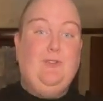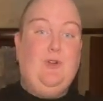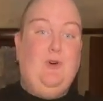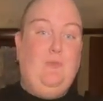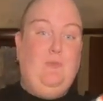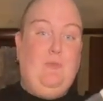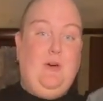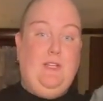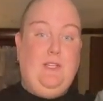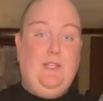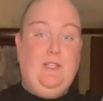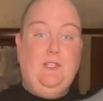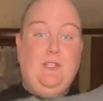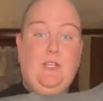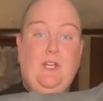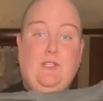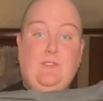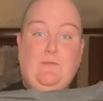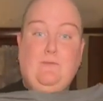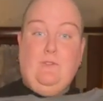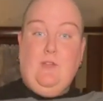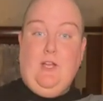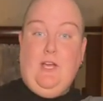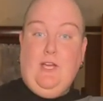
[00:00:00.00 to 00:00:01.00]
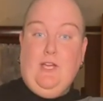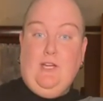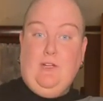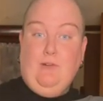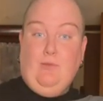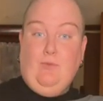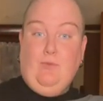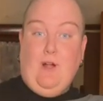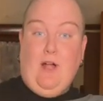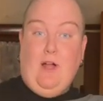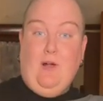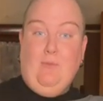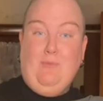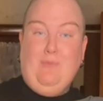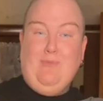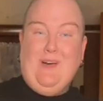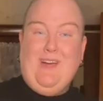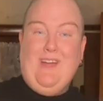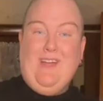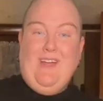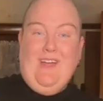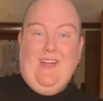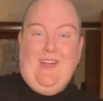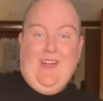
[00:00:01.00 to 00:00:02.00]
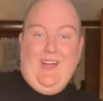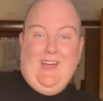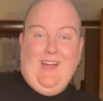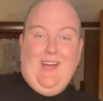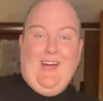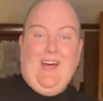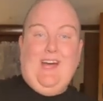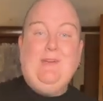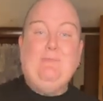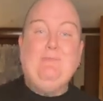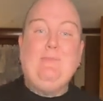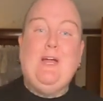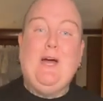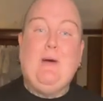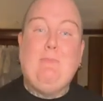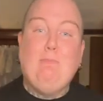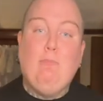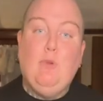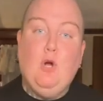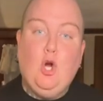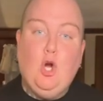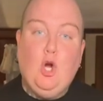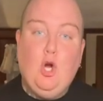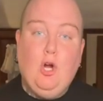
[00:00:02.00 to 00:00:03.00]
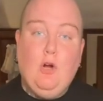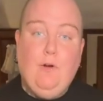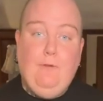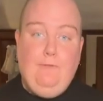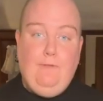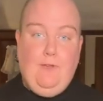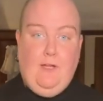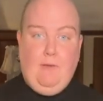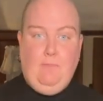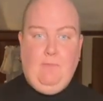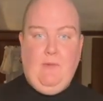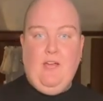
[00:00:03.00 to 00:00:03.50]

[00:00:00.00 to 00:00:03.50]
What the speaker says: Don't mind the dust flying around, but I'm not perfect.